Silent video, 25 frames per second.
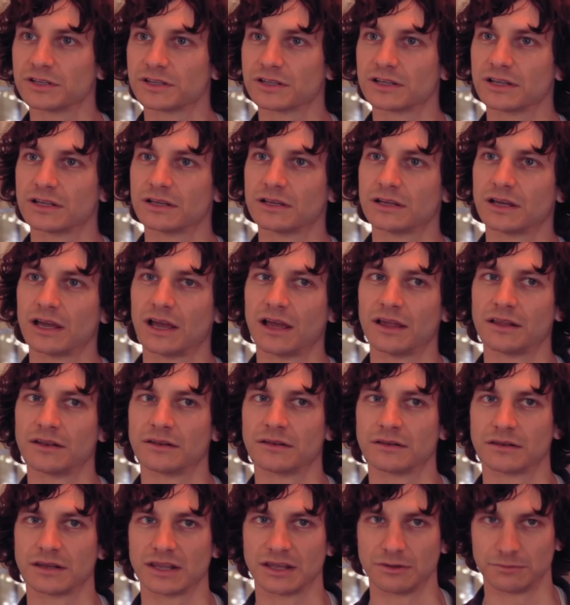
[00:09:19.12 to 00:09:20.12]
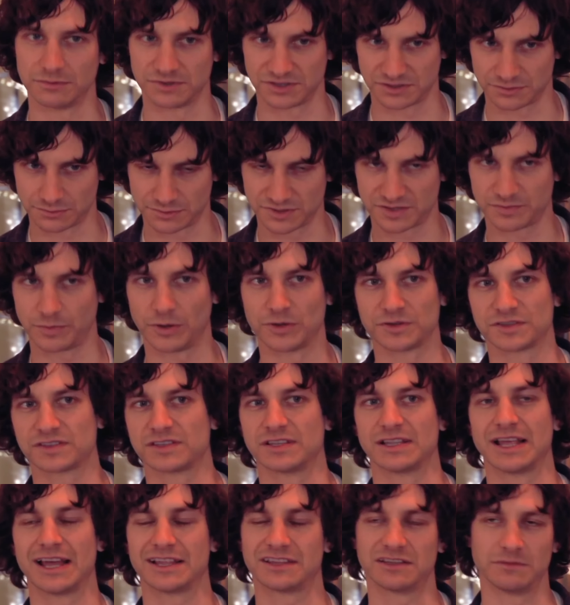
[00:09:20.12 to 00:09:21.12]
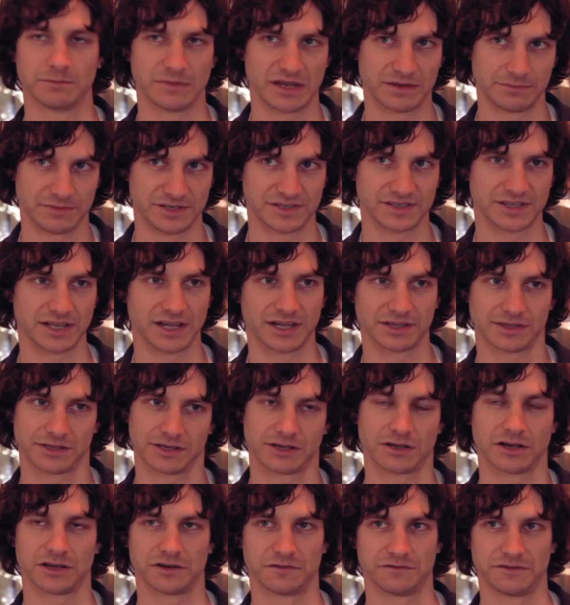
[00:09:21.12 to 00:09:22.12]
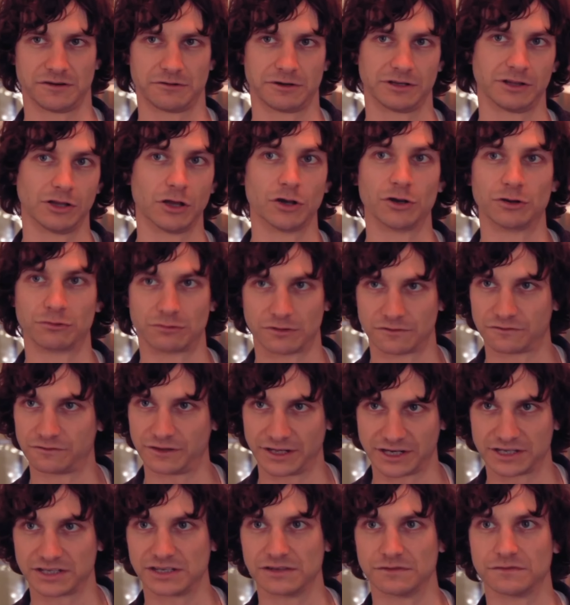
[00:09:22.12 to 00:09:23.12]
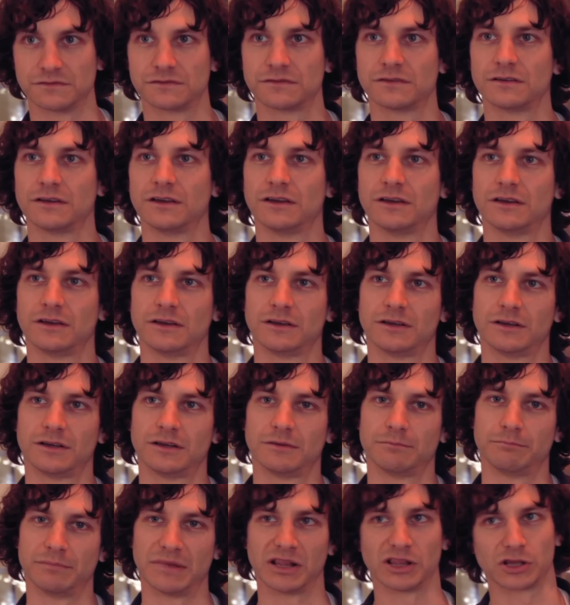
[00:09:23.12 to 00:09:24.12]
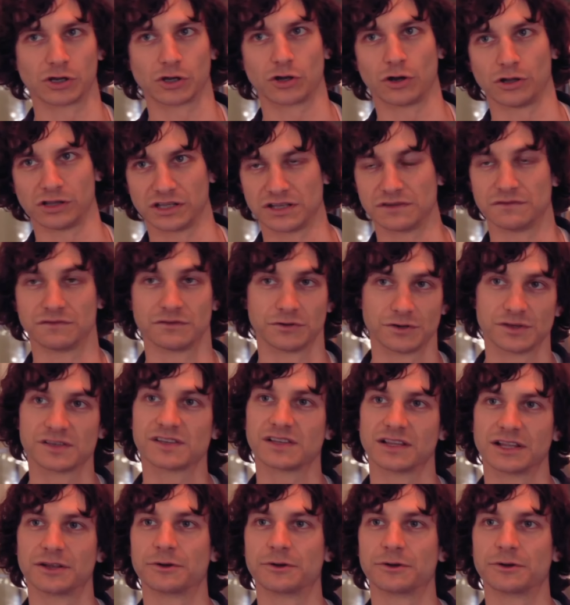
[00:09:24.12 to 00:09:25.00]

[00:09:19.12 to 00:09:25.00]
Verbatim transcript: it, and it was a response to that that made me start the kind of very low, reflective, melancholy verse